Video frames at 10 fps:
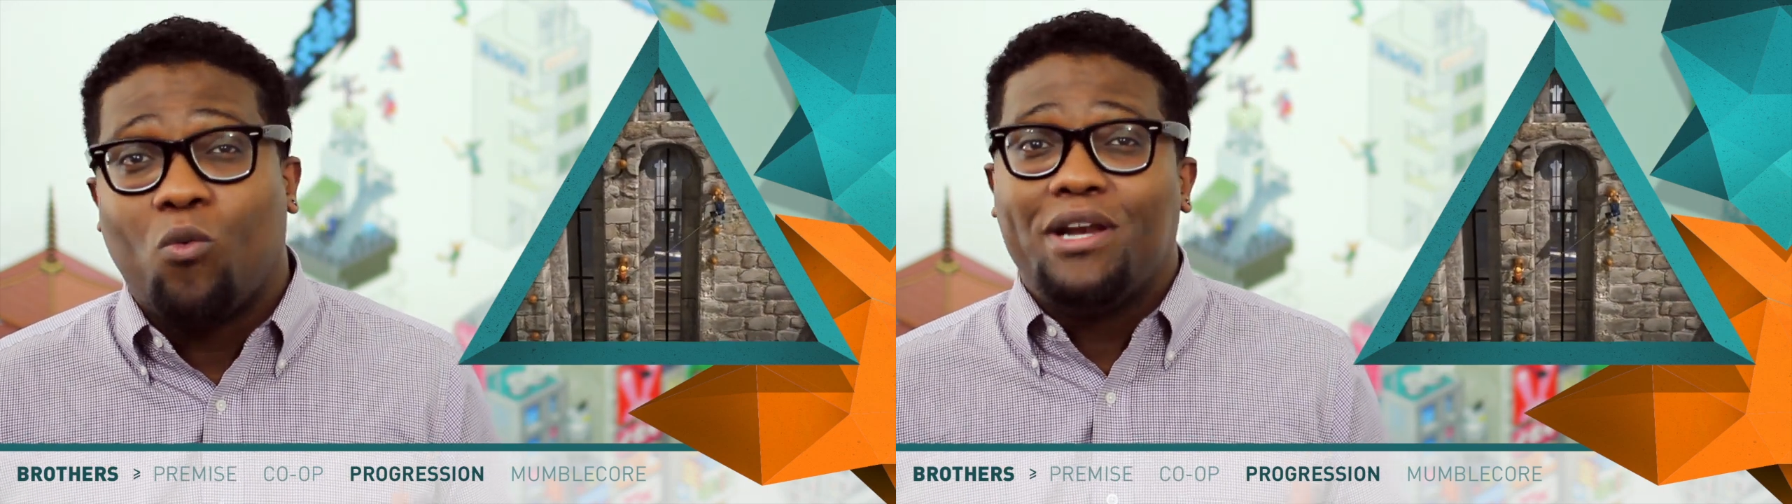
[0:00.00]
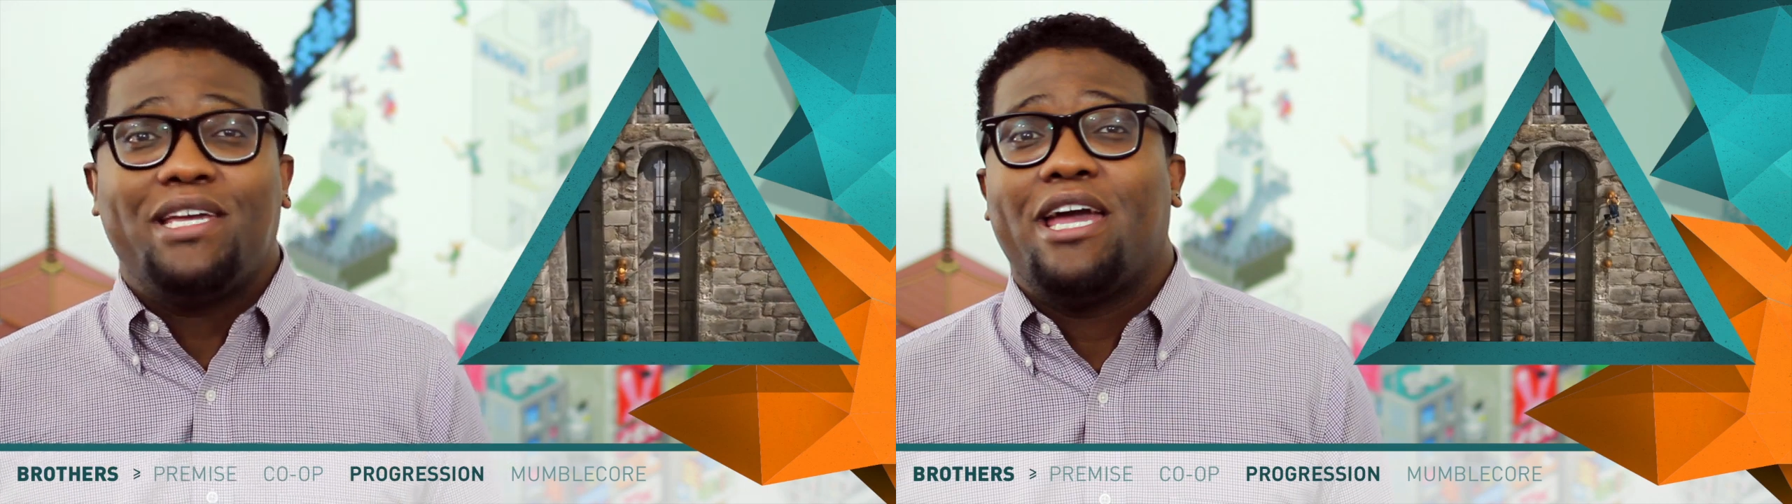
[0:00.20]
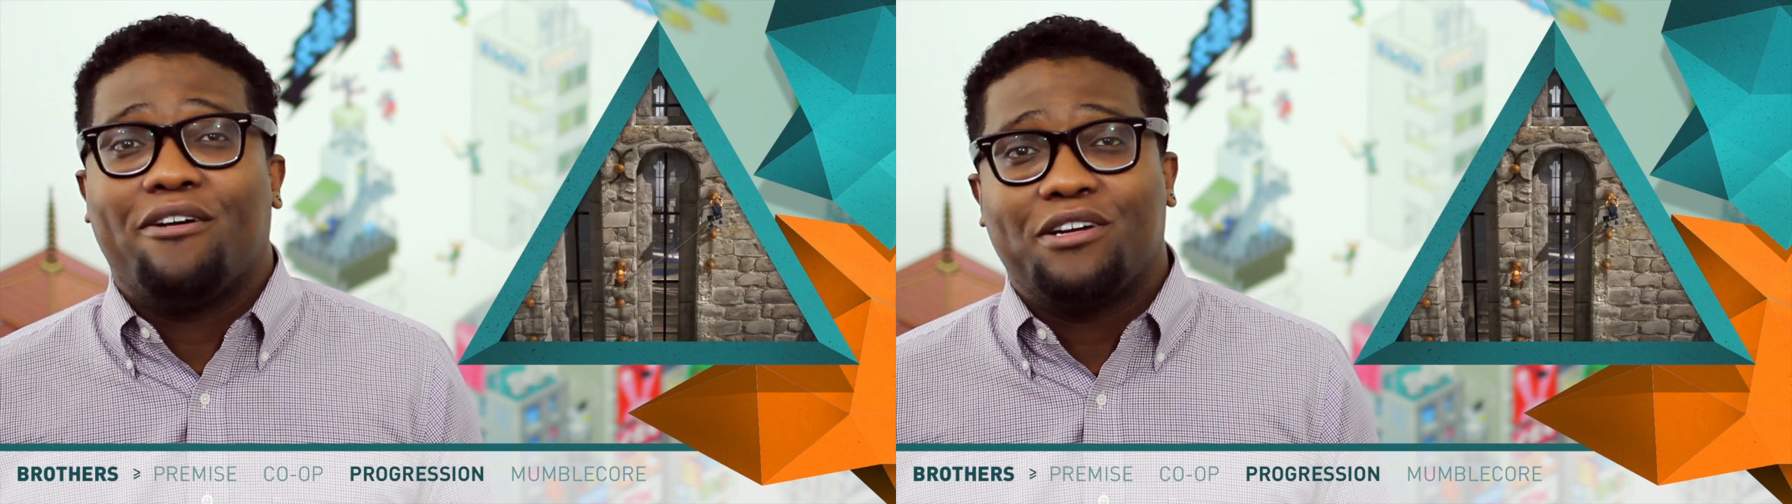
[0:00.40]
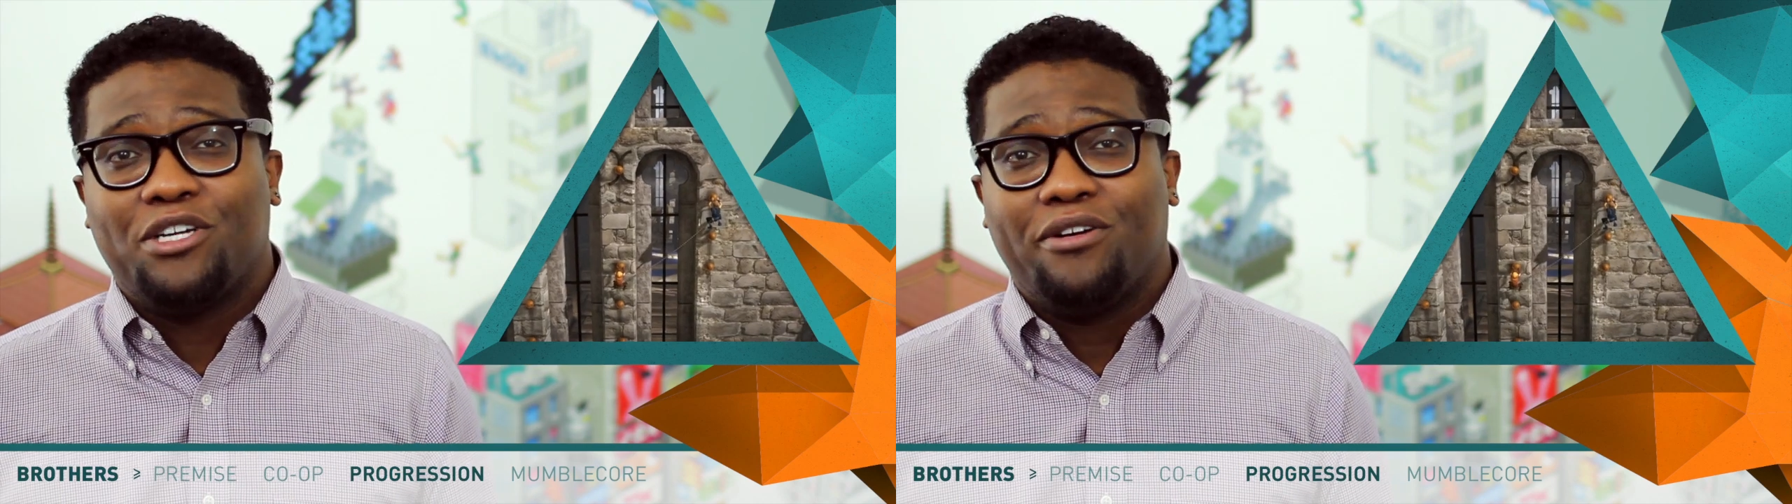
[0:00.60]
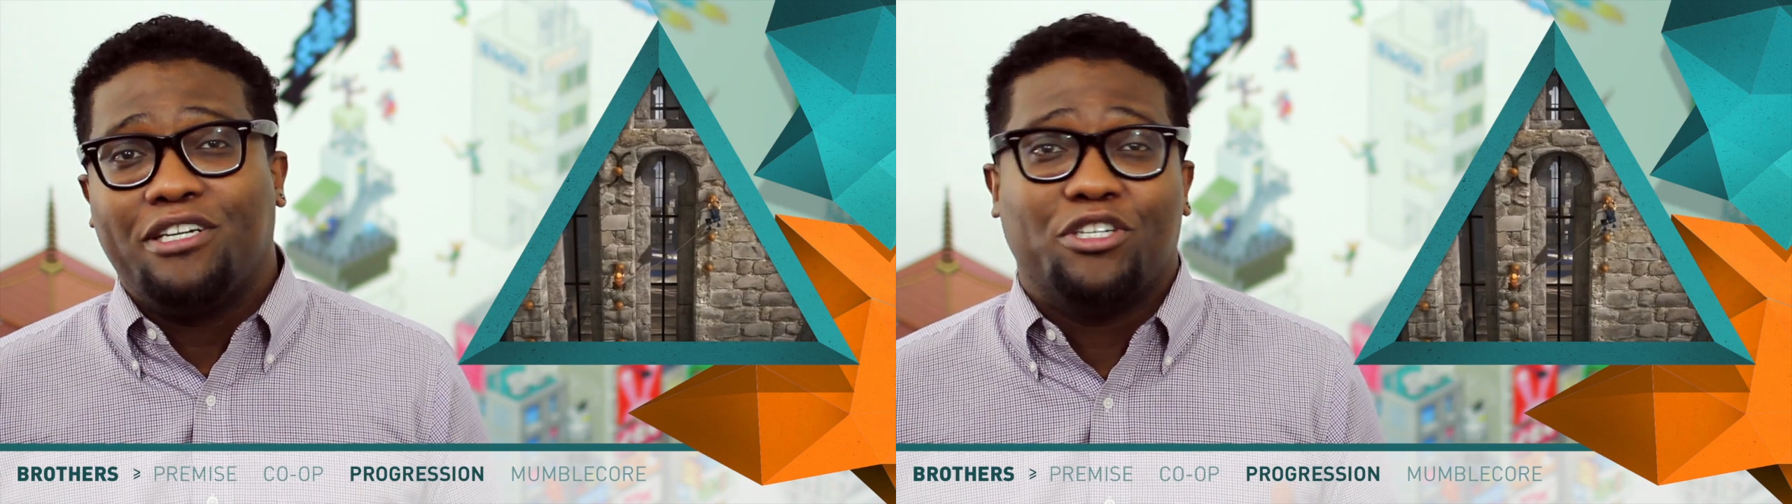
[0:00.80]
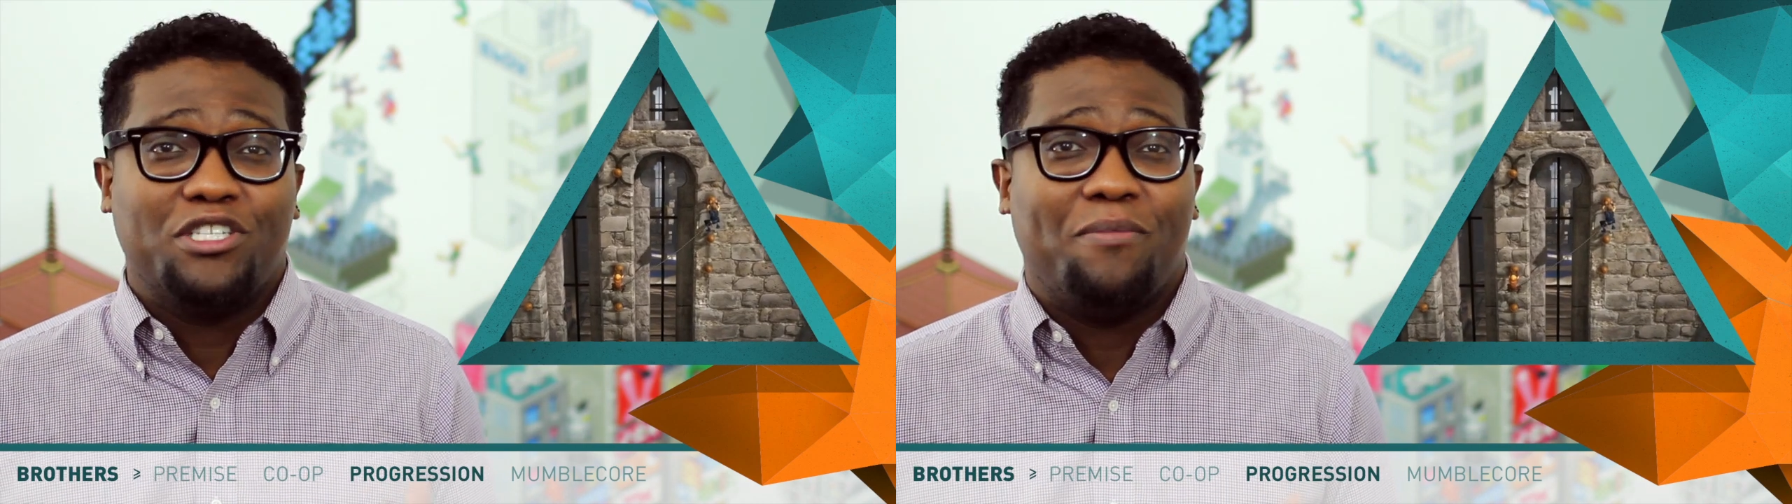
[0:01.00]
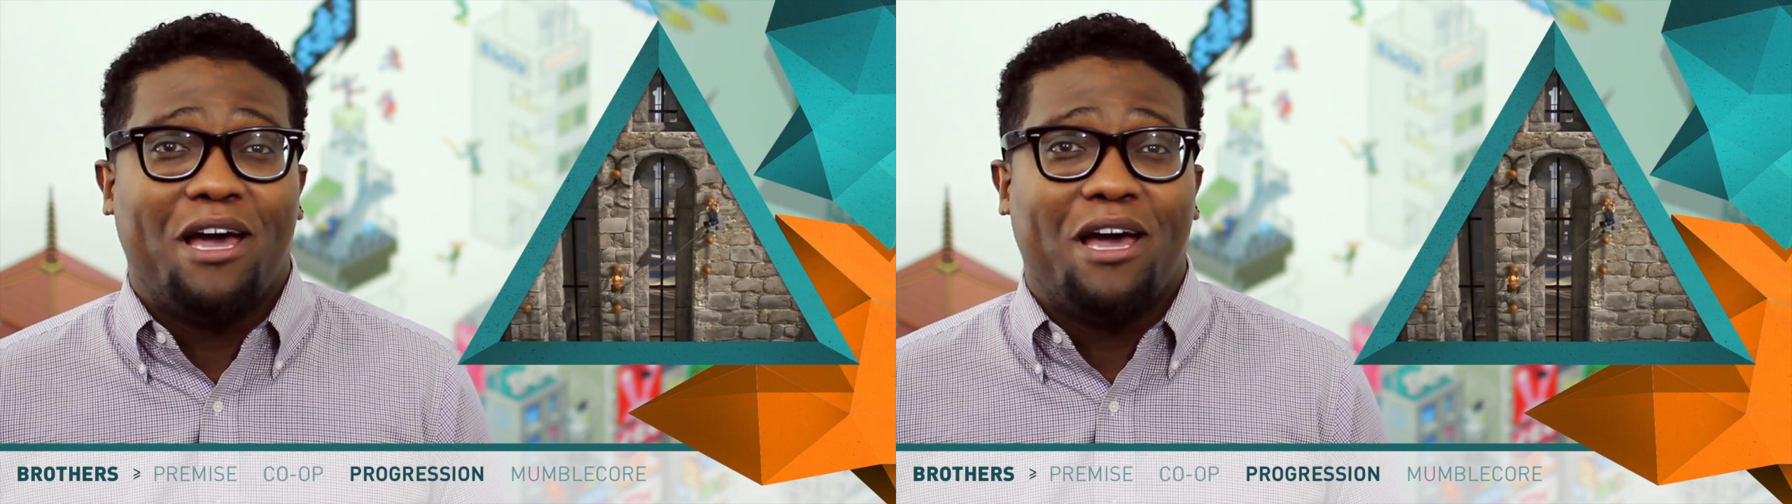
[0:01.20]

one character in just